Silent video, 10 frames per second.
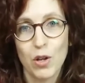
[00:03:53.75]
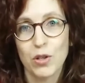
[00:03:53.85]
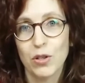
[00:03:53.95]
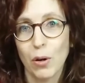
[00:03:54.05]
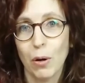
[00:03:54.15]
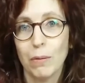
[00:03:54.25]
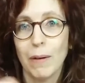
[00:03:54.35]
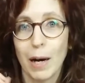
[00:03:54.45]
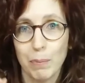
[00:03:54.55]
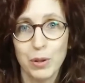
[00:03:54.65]

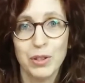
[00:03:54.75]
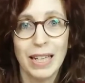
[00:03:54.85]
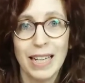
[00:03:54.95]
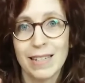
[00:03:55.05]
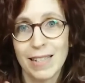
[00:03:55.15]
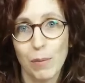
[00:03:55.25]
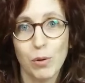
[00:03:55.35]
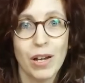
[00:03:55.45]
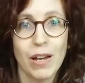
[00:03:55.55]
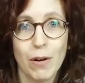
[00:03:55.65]
so I'll put the link
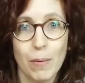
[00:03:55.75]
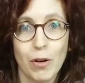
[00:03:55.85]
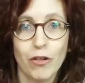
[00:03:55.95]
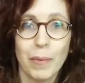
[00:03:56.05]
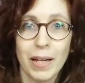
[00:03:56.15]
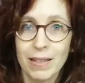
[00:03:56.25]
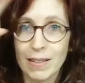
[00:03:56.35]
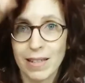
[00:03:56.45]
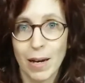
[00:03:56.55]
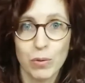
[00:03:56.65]
somewhere here above me,
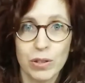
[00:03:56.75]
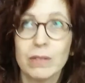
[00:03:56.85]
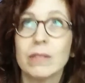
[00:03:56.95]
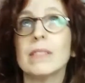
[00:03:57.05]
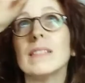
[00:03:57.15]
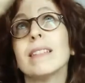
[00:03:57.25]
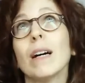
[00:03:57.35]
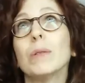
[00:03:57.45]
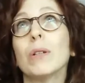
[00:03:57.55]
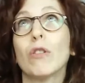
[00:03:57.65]
somewhere
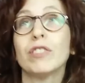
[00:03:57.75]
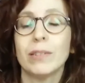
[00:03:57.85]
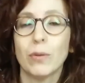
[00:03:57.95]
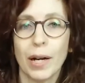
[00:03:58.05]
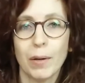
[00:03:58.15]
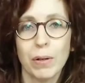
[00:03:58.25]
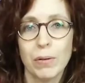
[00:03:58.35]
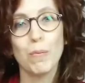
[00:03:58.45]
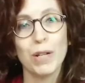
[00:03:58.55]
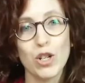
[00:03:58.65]
over the rainbow,
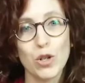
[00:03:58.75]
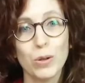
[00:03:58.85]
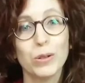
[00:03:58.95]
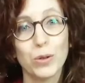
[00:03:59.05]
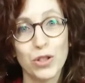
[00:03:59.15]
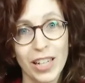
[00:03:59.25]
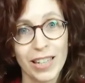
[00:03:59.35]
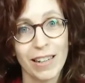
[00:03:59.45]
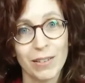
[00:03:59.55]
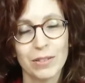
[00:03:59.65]
so be sure to
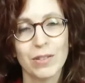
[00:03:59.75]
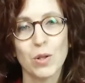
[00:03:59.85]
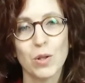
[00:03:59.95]
check it out.